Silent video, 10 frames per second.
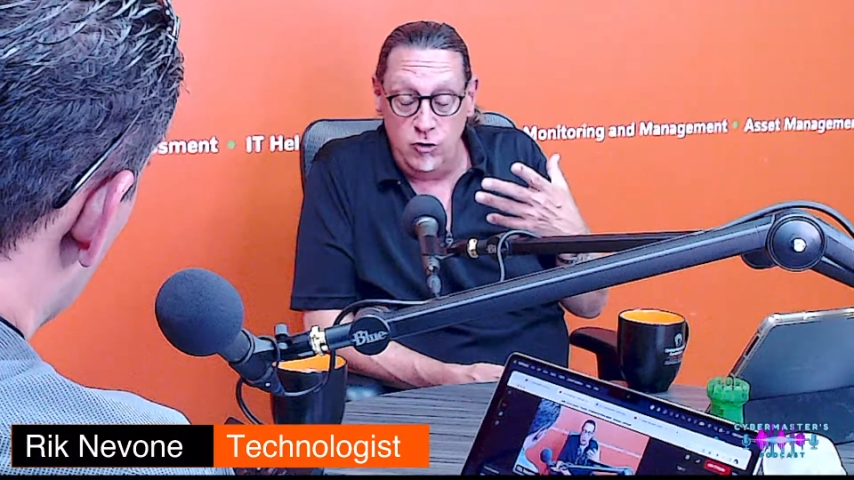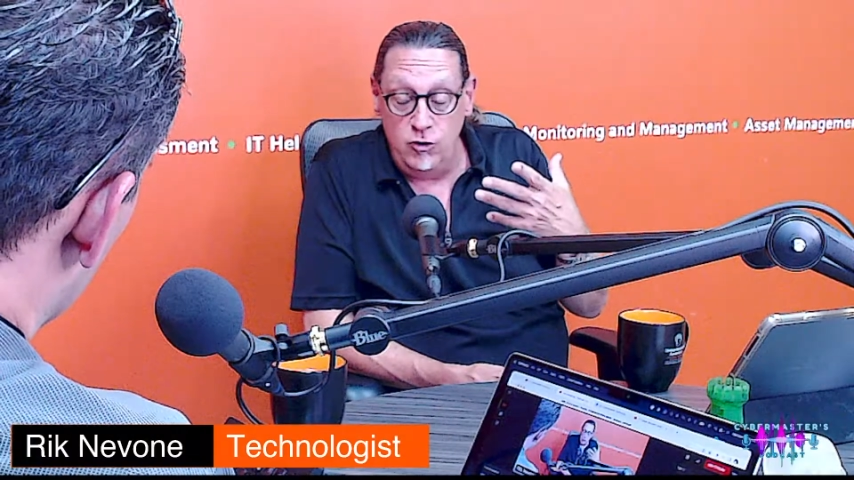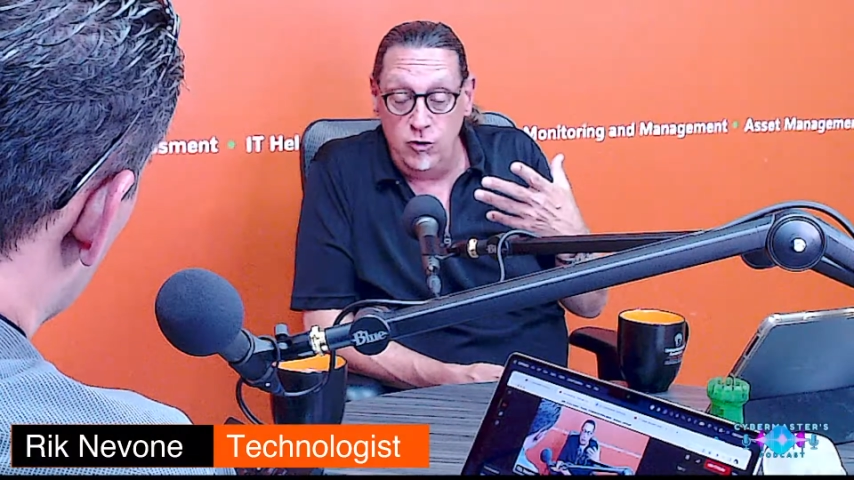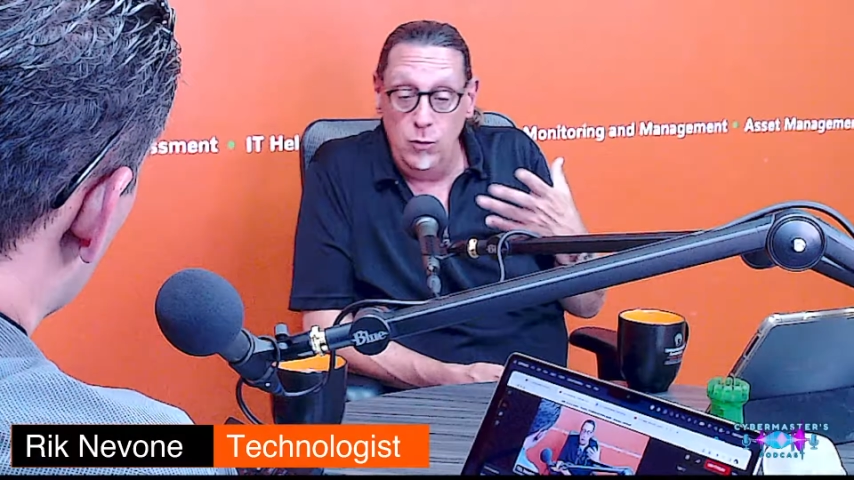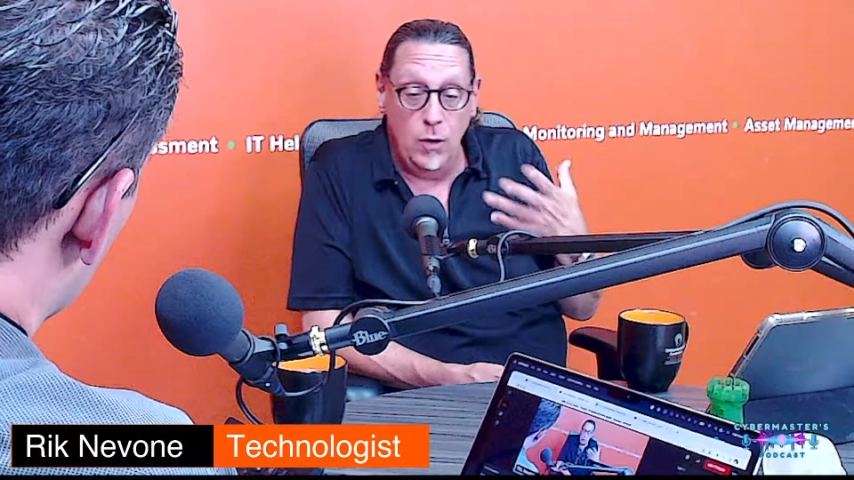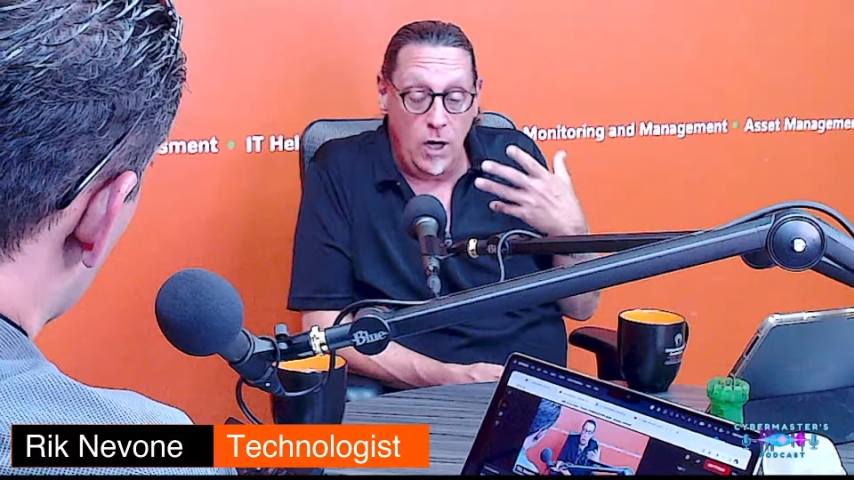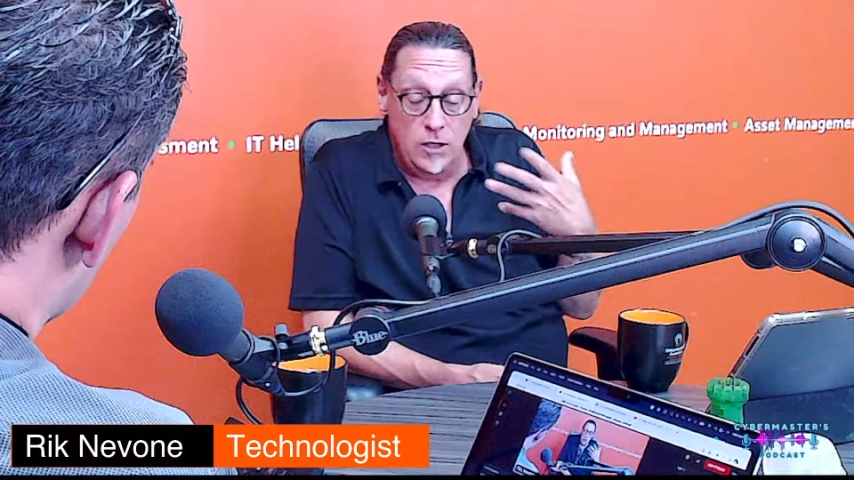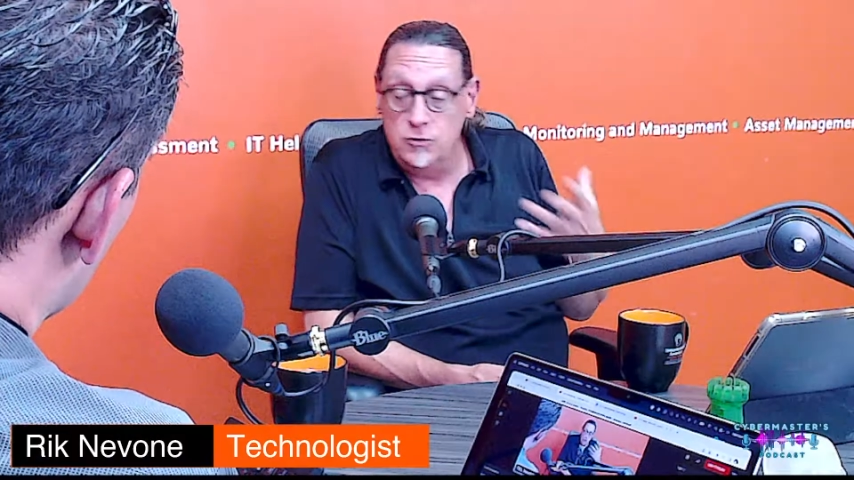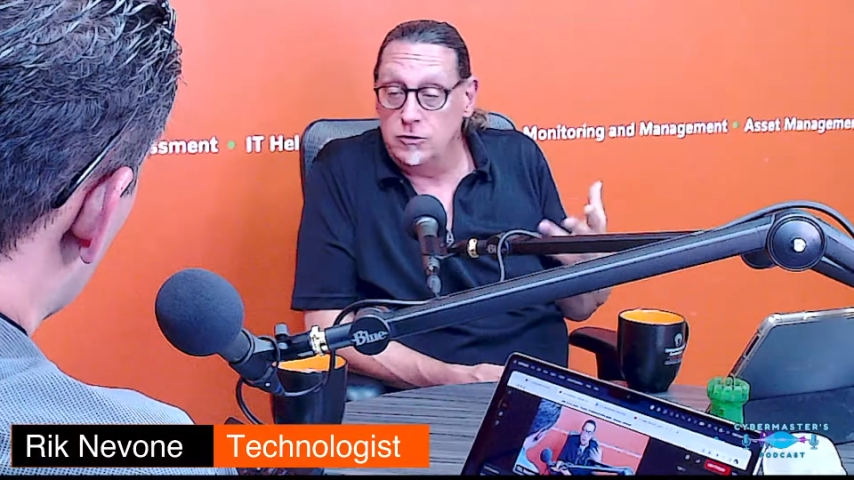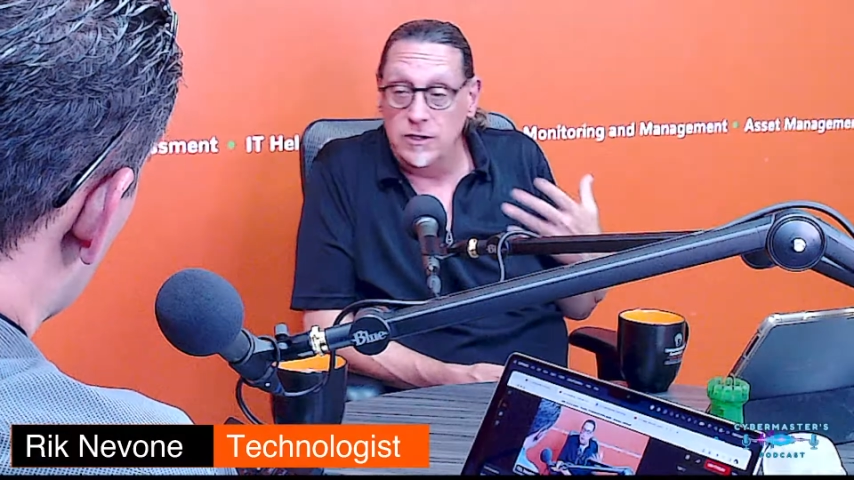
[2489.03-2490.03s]

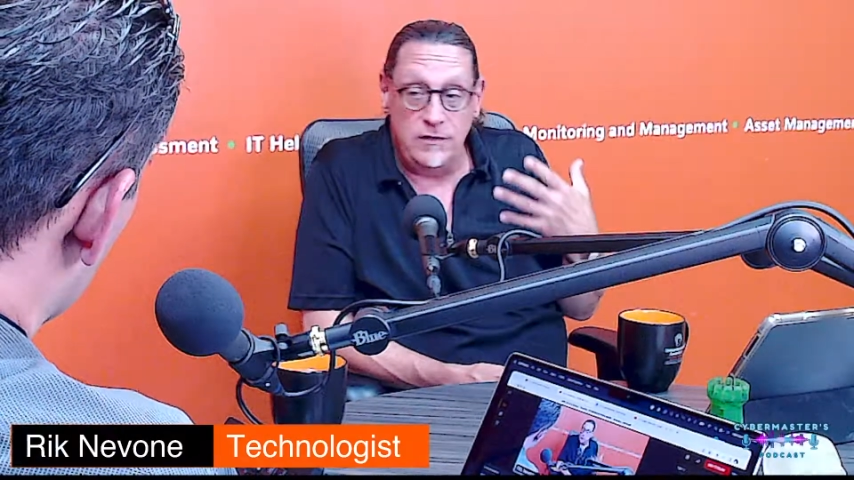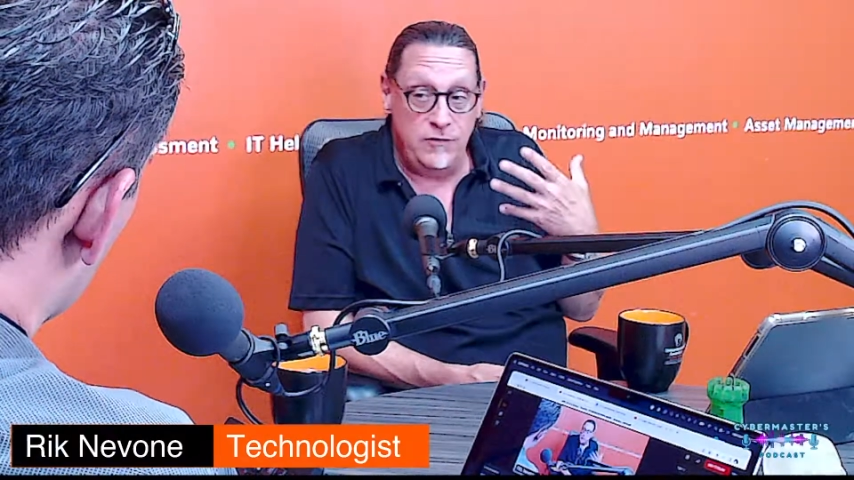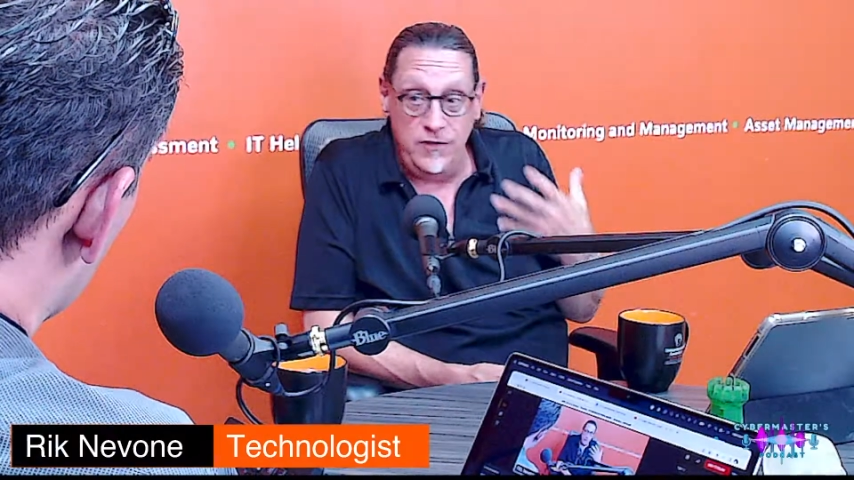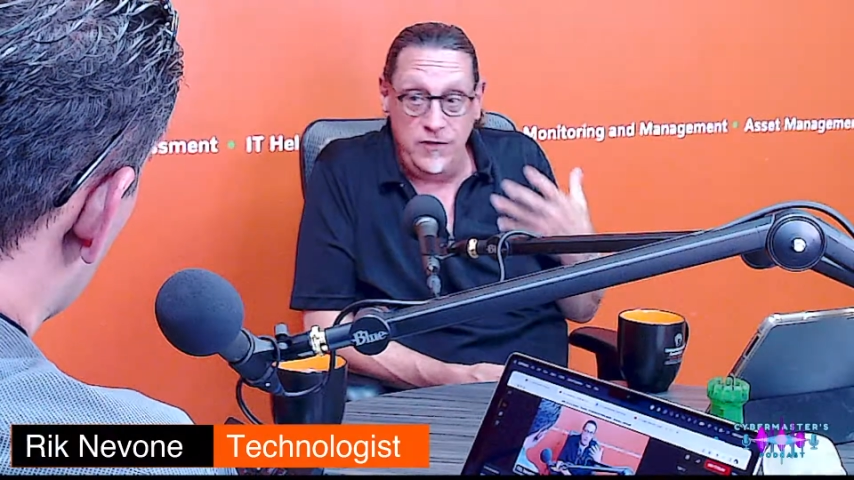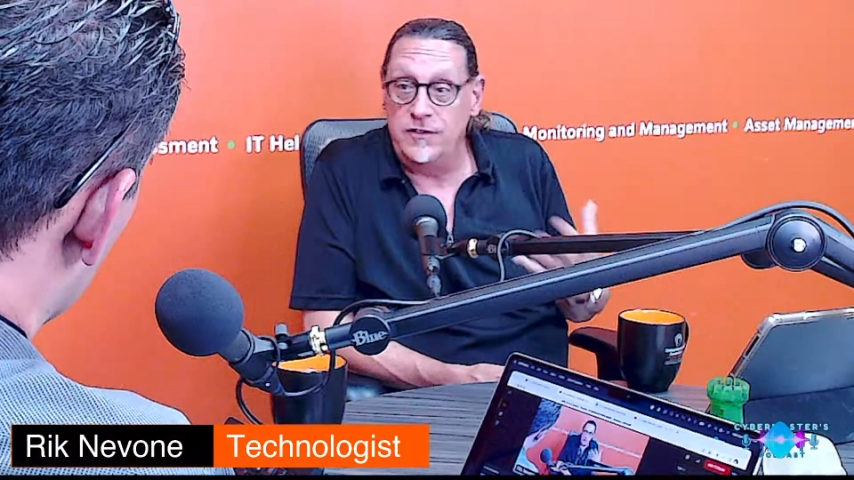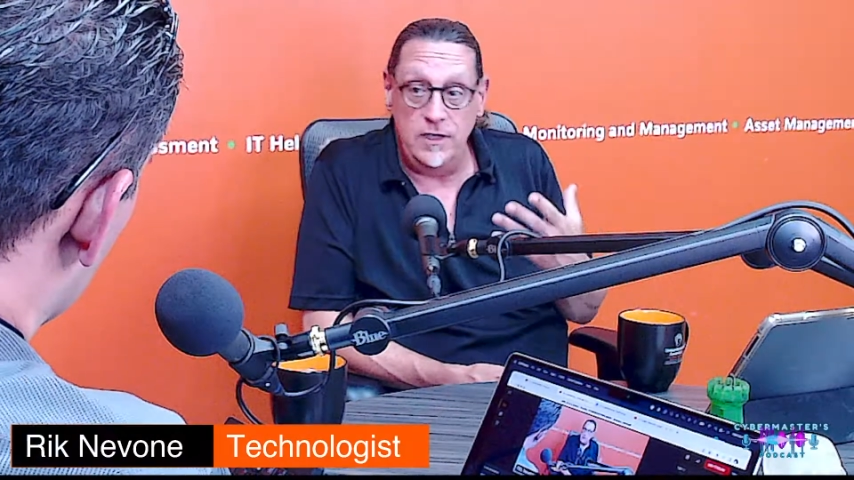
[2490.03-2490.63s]
250